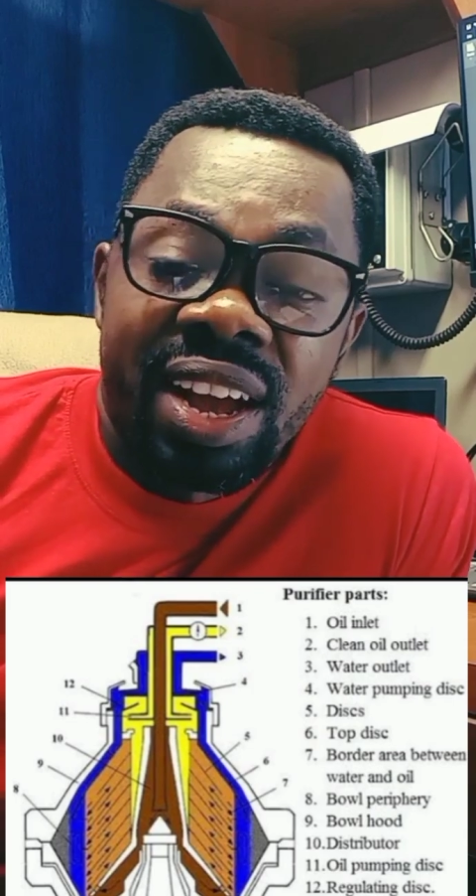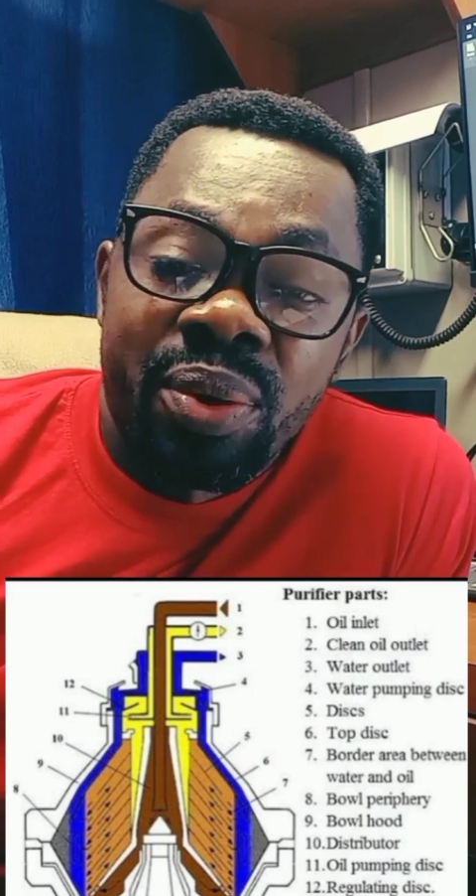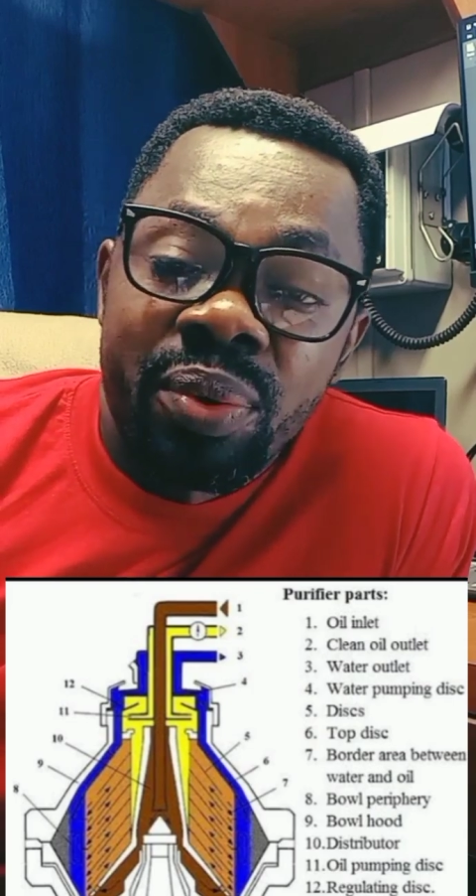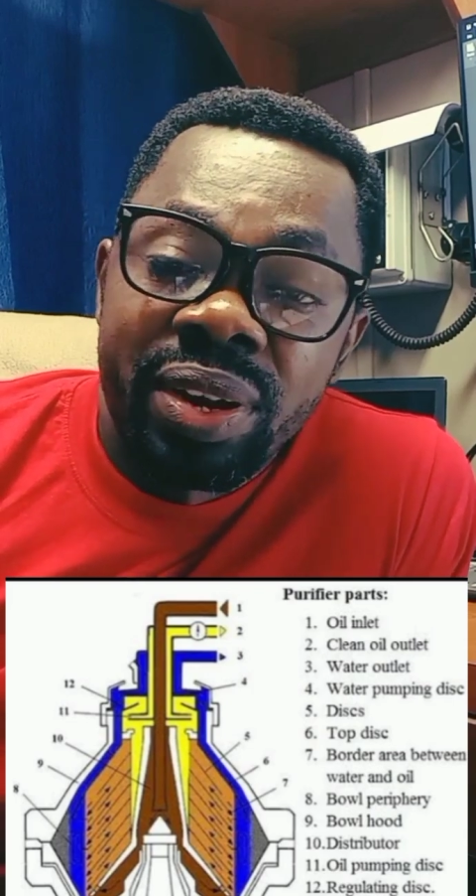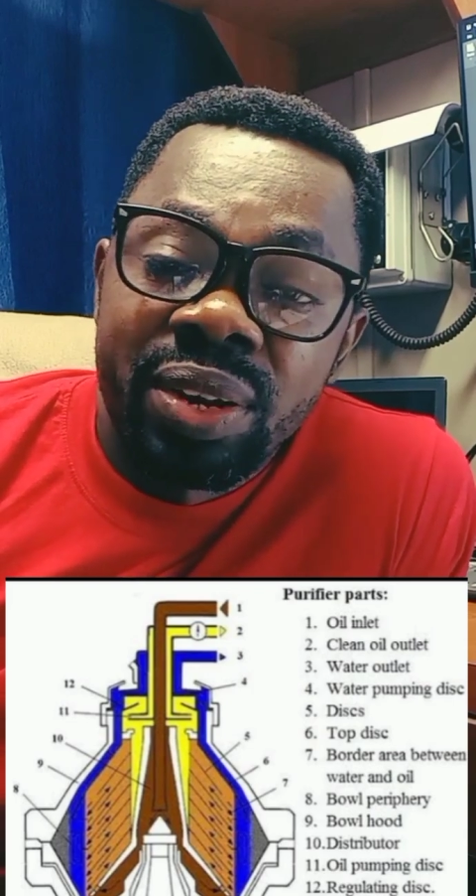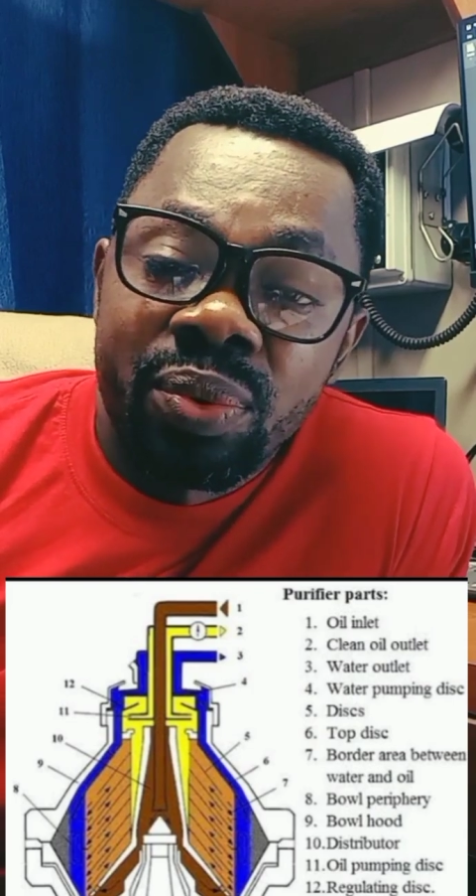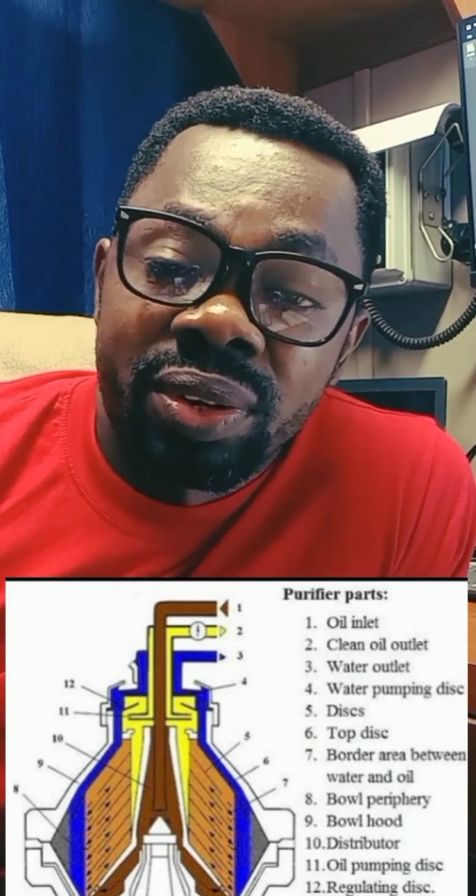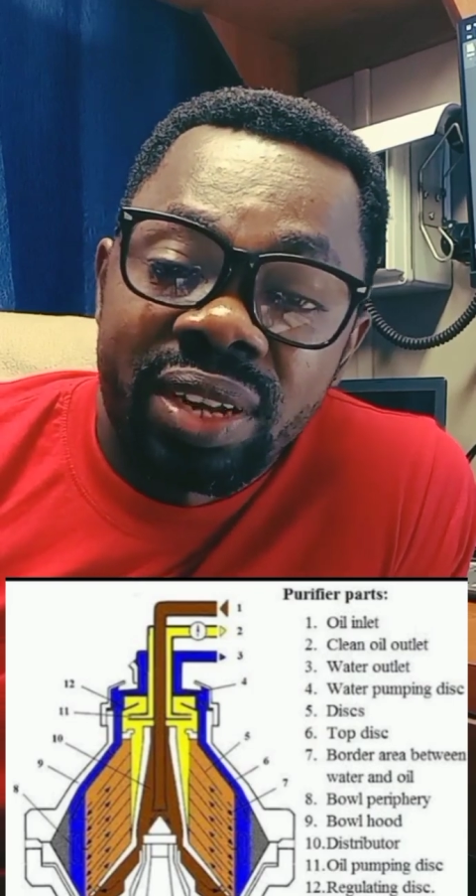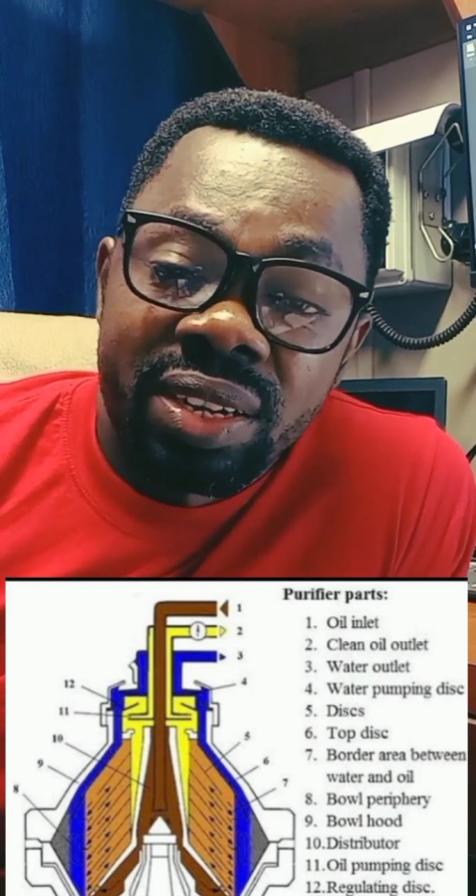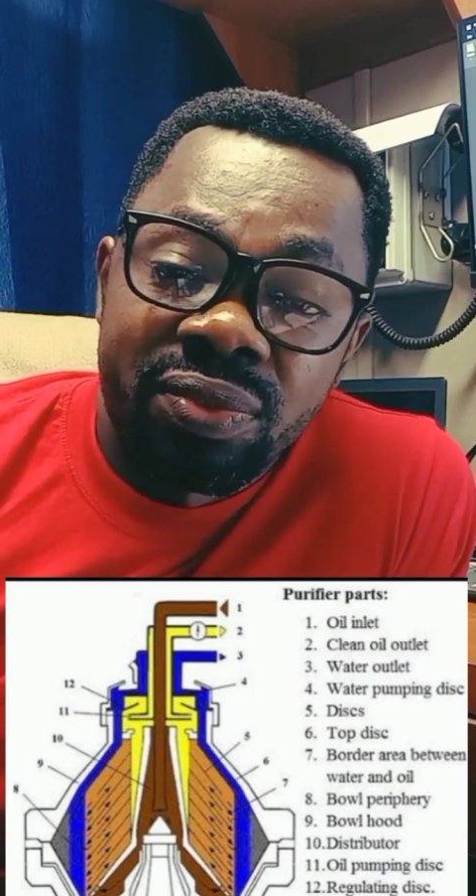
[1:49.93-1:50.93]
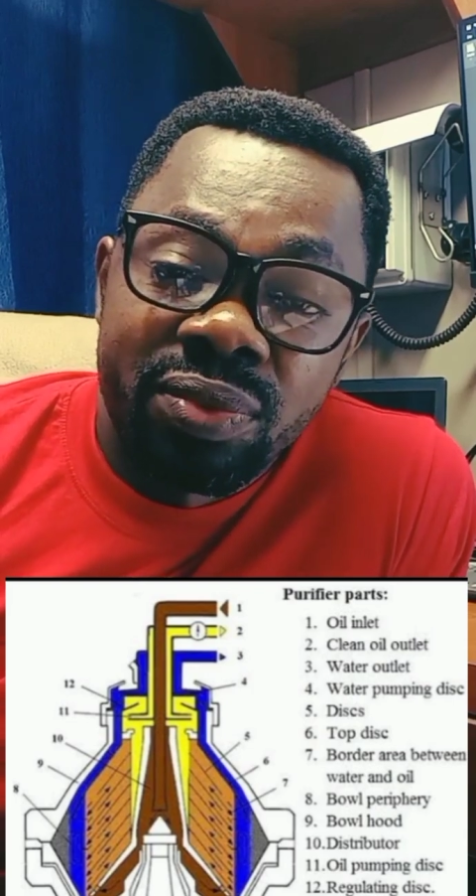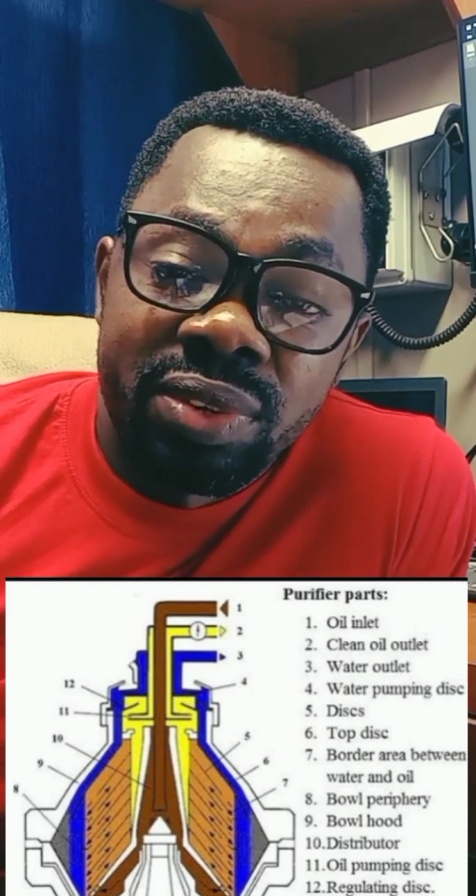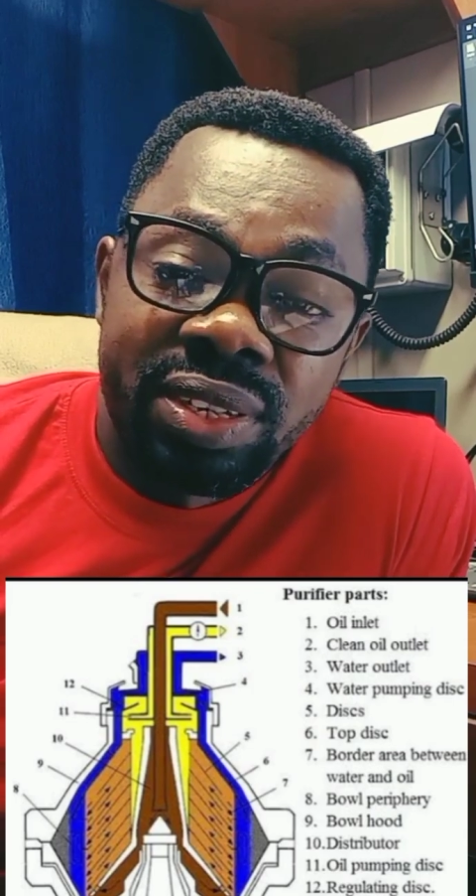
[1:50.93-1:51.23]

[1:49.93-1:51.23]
and when the water is fully